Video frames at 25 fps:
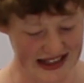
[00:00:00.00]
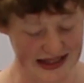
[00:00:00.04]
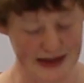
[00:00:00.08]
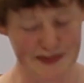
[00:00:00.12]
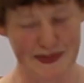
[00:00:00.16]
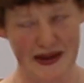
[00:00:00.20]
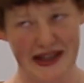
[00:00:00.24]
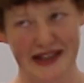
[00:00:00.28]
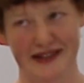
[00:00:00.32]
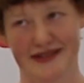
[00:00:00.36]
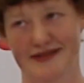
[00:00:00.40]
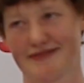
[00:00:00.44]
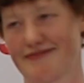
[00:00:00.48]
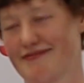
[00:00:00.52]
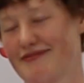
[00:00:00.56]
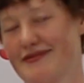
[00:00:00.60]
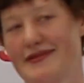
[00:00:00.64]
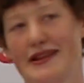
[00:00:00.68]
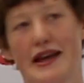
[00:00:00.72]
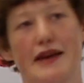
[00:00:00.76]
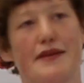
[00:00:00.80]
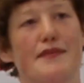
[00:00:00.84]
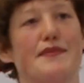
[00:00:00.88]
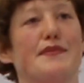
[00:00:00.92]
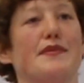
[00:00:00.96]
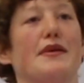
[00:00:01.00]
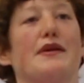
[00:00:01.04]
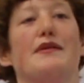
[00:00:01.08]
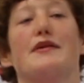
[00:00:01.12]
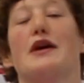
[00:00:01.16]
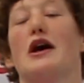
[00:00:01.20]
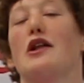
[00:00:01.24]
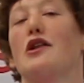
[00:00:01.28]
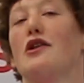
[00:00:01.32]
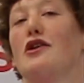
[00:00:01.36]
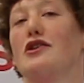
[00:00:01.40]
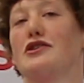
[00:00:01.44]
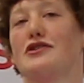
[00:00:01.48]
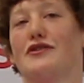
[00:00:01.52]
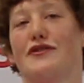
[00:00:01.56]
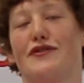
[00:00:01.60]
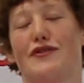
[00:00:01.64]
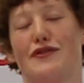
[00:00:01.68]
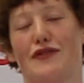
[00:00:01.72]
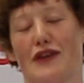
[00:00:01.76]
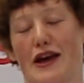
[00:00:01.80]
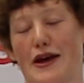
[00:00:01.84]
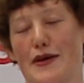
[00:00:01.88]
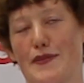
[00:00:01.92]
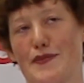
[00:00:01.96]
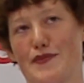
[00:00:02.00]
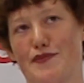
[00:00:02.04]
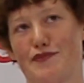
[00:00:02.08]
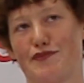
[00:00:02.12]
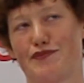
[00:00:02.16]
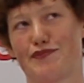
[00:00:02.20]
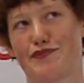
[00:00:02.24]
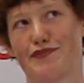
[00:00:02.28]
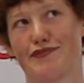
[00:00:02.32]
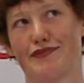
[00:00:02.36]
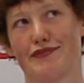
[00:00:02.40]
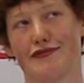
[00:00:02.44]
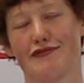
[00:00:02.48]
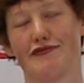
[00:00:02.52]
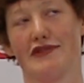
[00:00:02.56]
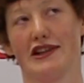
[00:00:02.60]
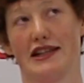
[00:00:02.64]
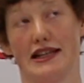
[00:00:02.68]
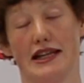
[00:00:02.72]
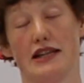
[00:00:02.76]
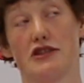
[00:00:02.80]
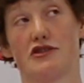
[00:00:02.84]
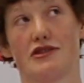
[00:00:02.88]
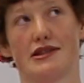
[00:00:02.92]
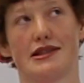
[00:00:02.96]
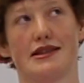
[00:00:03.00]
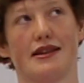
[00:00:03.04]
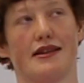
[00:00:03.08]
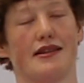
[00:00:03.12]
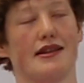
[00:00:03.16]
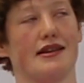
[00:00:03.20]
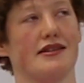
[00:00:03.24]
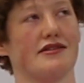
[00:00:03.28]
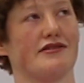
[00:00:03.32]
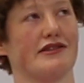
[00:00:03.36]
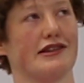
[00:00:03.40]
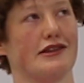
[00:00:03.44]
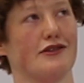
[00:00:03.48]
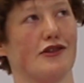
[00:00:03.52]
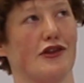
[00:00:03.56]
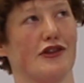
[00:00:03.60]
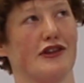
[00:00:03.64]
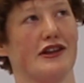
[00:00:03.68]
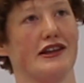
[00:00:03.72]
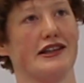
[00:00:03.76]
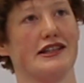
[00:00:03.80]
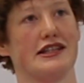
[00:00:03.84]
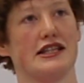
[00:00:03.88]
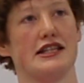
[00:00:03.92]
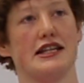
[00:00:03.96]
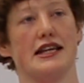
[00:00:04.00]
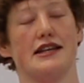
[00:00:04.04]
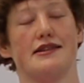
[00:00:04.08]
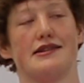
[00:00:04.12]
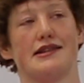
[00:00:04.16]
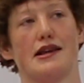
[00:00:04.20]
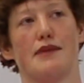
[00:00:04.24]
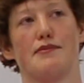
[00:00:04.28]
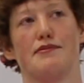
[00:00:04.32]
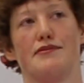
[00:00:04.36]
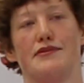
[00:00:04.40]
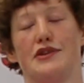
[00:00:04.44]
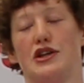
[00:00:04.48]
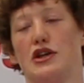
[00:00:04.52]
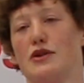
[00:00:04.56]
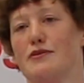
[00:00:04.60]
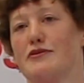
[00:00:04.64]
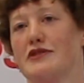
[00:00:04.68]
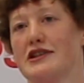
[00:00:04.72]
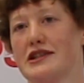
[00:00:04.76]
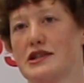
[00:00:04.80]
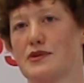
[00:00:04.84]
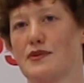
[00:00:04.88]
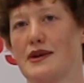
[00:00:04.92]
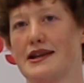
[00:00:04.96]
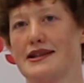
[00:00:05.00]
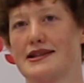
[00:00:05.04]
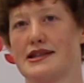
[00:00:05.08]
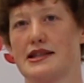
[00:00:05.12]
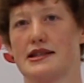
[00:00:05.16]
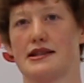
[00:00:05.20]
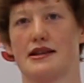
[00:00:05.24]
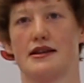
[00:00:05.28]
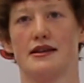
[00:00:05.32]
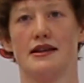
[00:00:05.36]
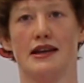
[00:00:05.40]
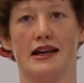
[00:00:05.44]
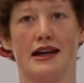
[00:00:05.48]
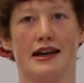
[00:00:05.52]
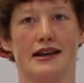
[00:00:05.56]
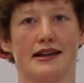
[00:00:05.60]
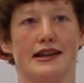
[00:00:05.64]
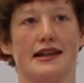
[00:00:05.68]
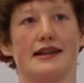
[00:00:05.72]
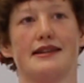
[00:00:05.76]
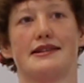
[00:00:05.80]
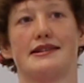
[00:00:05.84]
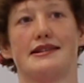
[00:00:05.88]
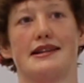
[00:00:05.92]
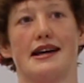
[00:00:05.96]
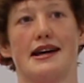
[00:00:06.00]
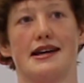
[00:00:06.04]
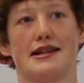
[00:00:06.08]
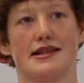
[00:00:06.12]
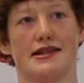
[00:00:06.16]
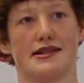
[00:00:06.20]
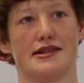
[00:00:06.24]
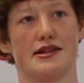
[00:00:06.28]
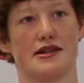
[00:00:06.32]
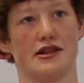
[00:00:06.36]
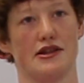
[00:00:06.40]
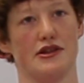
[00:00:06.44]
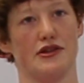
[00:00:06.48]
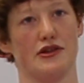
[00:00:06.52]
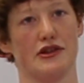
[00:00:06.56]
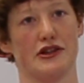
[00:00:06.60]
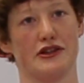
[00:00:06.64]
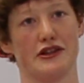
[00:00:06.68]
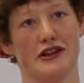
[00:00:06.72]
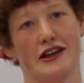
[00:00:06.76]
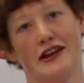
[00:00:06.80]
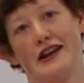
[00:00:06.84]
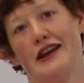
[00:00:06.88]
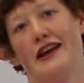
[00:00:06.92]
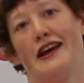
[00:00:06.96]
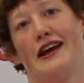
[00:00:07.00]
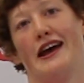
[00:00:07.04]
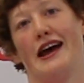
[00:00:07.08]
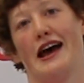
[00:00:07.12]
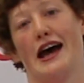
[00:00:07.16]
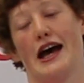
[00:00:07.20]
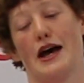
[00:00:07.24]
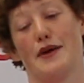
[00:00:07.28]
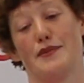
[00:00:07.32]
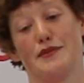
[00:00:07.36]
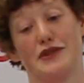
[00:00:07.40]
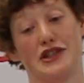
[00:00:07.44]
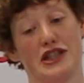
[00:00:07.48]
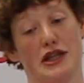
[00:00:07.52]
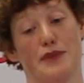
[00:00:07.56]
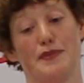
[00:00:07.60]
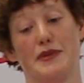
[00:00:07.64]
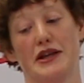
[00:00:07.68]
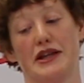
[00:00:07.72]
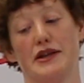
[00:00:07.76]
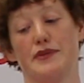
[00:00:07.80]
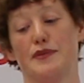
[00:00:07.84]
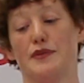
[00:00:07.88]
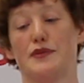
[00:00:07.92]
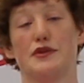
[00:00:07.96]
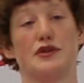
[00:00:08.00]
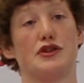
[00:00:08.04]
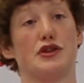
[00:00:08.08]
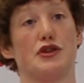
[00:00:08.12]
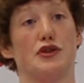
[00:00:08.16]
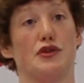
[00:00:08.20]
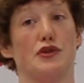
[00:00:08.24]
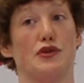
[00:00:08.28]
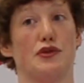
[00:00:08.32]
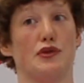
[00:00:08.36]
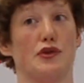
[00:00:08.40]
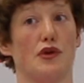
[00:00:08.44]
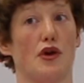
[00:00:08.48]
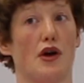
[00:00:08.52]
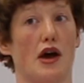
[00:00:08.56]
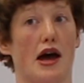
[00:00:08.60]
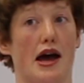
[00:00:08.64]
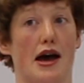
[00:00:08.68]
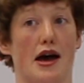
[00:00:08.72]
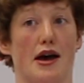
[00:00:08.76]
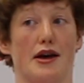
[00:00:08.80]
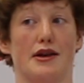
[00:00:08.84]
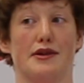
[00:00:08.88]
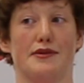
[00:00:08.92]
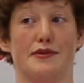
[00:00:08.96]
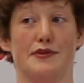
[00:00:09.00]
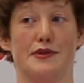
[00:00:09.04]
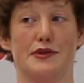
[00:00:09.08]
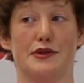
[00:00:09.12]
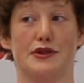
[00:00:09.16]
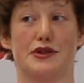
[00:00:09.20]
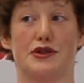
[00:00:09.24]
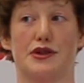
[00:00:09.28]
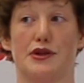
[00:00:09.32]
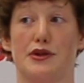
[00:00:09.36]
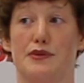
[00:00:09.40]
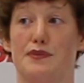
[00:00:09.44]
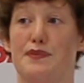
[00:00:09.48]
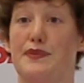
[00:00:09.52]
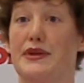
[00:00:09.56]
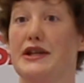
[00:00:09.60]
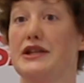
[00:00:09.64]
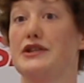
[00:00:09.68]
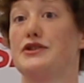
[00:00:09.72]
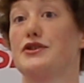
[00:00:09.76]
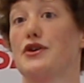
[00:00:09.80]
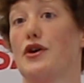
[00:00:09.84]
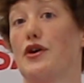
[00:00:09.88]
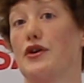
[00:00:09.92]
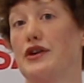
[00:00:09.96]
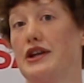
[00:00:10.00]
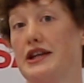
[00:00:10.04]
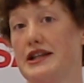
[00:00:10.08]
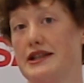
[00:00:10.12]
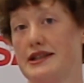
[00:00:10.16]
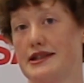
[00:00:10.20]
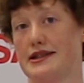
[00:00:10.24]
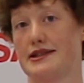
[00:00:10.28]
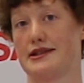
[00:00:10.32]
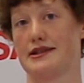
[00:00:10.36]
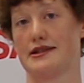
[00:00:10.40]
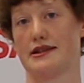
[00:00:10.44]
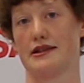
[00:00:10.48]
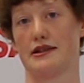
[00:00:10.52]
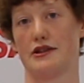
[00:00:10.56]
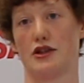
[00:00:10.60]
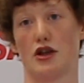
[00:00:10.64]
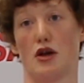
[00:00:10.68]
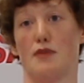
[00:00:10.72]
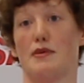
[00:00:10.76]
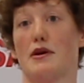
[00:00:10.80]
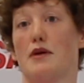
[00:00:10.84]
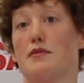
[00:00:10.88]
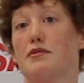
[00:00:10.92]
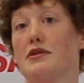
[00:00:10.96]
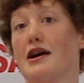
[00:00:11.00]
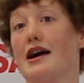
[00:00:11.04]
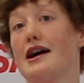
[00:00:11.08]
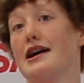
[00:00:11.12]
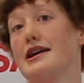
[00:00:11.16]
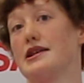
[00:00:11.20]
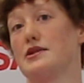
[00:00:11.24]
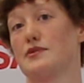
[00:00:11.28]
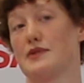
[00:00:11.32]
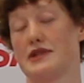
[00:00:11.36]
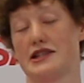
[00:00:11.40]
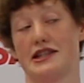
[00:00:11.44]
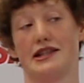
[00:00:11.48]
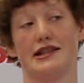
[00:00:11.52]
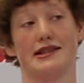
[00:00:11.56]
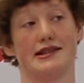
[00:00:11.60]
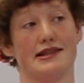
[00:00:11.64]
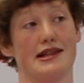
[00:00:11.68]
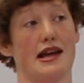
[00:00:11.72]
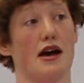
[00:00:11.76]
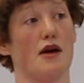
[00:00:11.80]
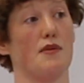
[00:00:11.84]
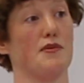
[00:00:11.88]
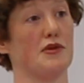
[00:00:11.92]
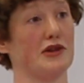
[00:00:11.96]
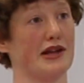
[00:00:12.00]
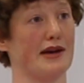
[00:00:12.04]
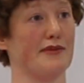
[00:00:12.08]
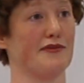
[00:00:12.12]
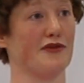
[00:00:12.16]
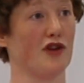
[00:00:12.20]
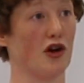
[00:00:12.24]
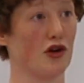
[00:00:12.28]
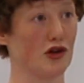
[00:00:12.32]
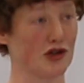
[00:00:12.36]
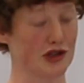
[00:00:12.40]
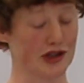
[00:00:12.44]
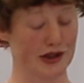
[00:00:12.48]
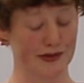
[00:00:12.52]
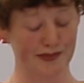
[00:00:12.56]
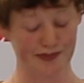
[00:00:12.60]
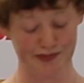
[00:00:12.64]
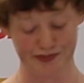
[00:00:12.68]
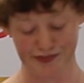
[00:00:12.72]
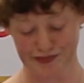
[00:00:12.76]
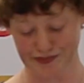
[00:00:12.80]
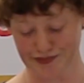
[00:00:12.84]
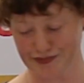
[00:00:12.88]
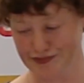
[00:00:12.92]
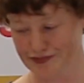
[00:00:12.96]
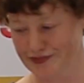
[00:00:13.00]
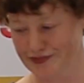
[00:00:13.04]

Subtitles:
there's been a lot of really interesting things written on the internet, some humorous ones. There's a Kickstarter so that you can chip in to bid on his Nobel Prize, which he has now put up for auction.